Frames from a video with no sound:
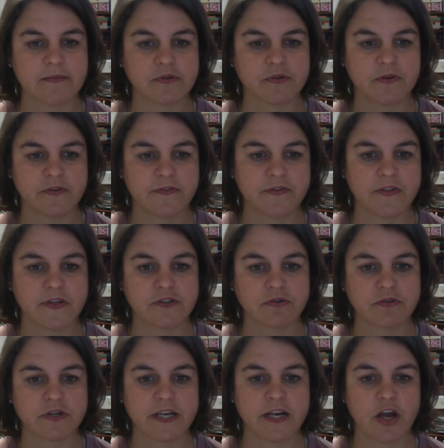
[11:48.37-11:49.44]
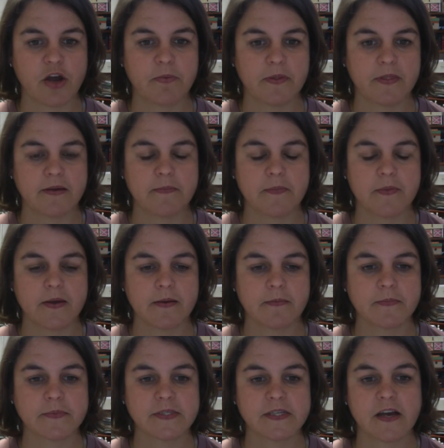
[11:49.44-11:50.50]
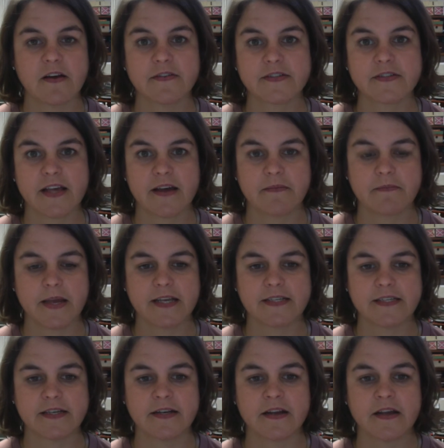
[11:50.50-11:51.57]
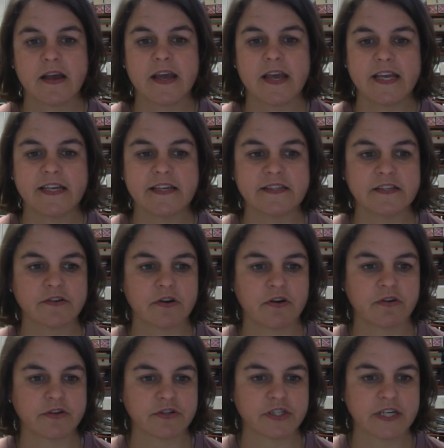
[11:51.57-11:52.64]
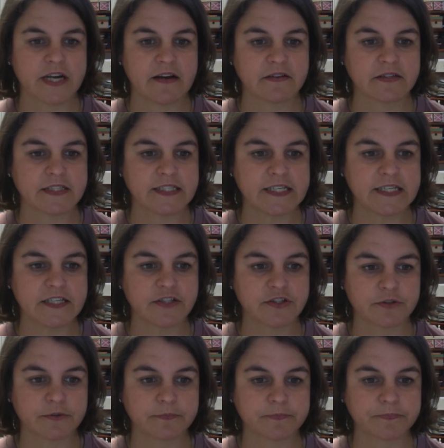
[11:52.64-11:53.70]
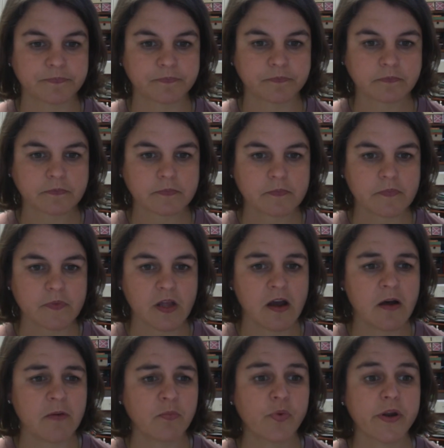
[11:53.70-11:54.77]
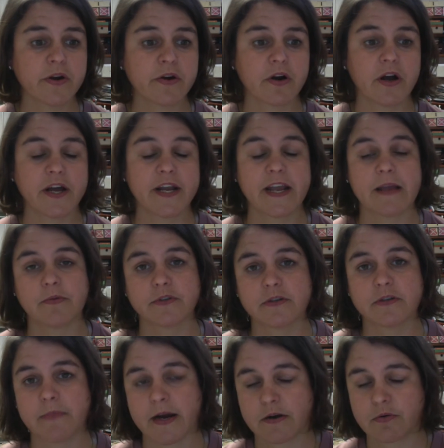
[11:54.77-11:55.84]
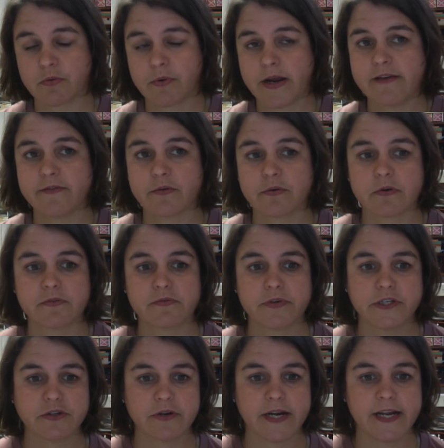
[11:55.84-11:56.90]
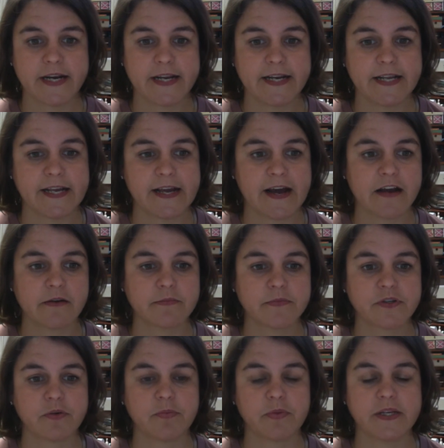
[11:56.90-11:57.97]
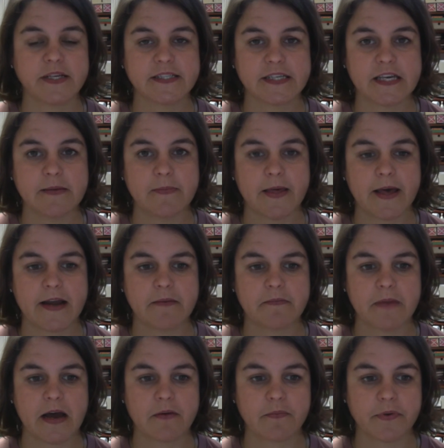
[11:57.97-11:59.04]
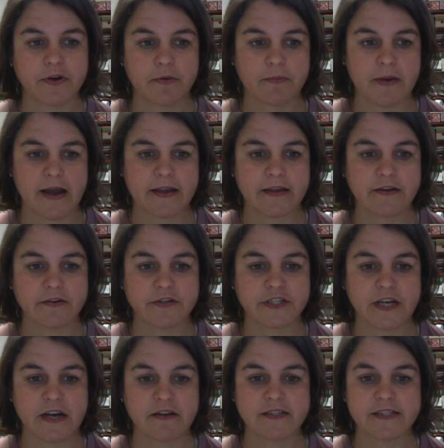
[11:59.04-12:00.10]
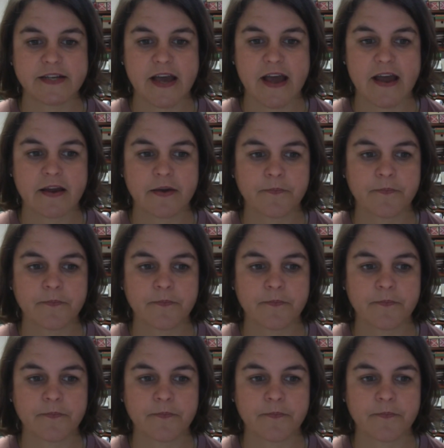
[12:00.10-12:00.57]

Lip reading: So if the children can open them themselves, that makes it easier on your child's teacher. We are unable to microwave or refrigerate any items, so please keep that in mind when you're packing your child's snack.